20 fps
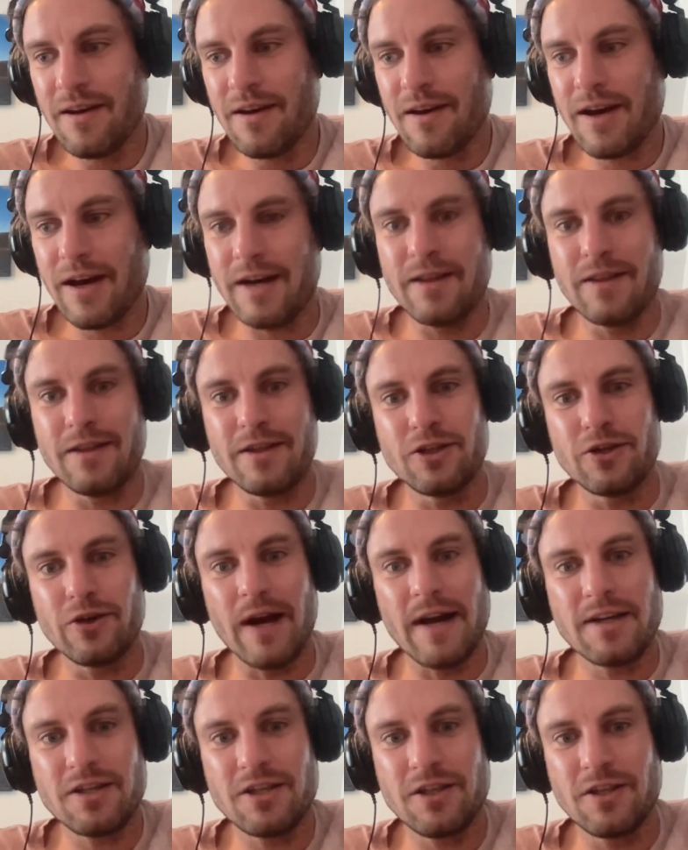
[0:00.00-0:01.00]
kind of the
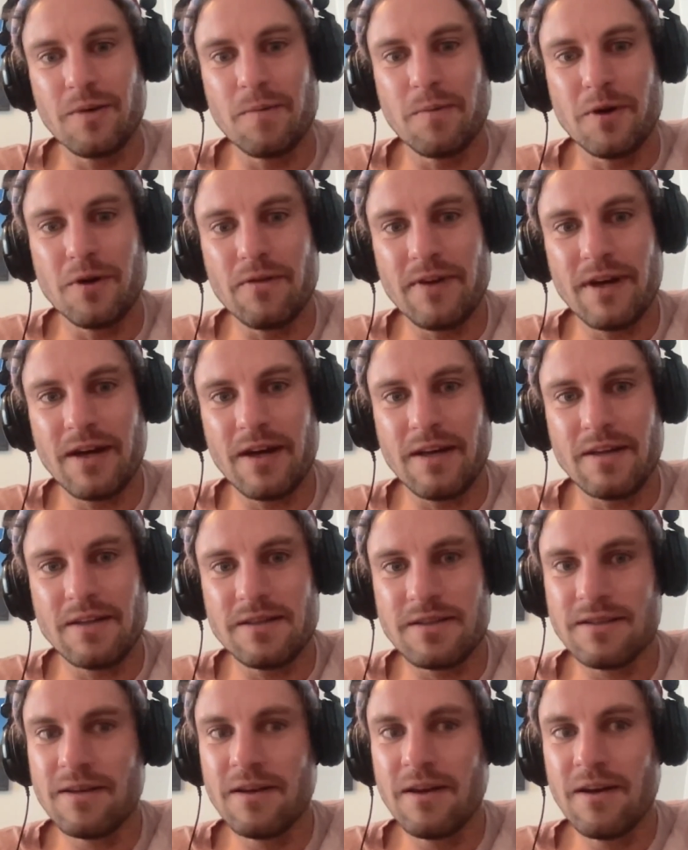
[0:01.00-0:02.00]
direction you're moving,
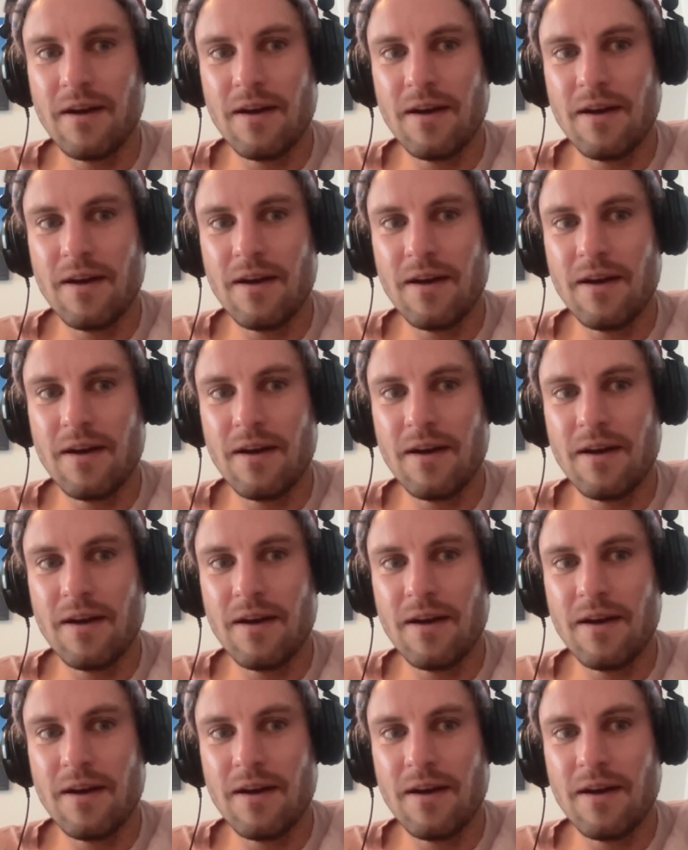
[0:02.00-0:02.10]
as